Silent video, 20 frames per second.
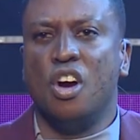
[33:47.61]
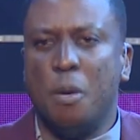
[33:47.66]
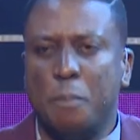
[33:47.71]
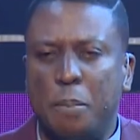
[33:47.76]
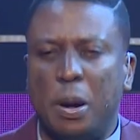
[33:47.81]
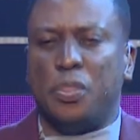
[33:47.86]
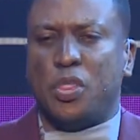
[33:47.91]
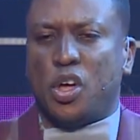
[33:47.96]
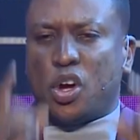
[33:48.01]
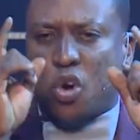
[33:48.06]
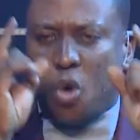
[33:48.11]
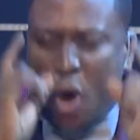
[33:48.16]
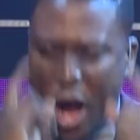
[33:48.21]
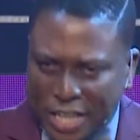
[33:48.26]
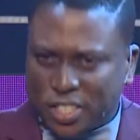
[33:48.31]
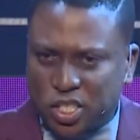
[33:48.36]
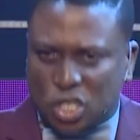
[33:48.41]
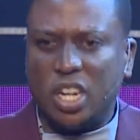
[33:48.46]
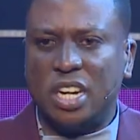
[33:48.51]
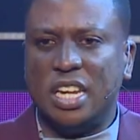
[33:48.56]
But the
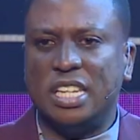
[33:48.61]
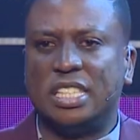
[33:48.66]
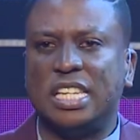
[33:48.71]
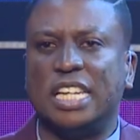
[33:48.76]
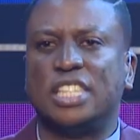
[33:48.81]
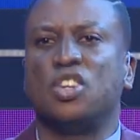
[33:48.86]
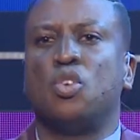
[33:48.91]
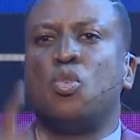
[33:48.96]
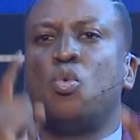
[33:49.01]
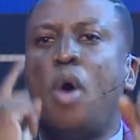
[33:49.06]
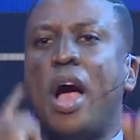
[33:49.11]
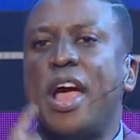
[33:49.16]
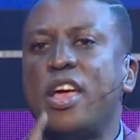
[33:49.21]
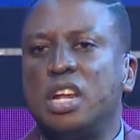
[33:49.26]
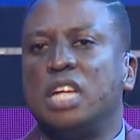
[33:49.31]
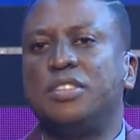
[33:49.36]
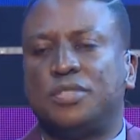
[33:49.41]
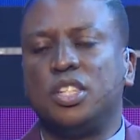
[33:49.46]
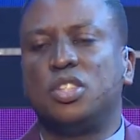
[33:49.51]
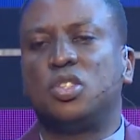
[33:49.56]
question is this, who are
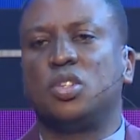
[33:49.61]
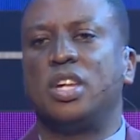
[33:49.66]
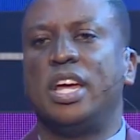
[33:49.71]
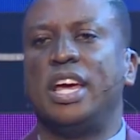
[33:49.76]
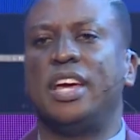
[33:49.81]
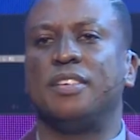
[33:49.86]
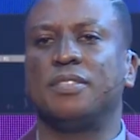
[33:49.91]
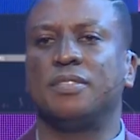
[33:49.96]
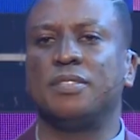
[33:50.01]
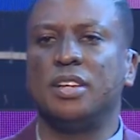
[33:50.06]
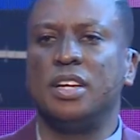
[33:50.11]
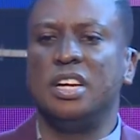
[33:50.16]
you lifting today?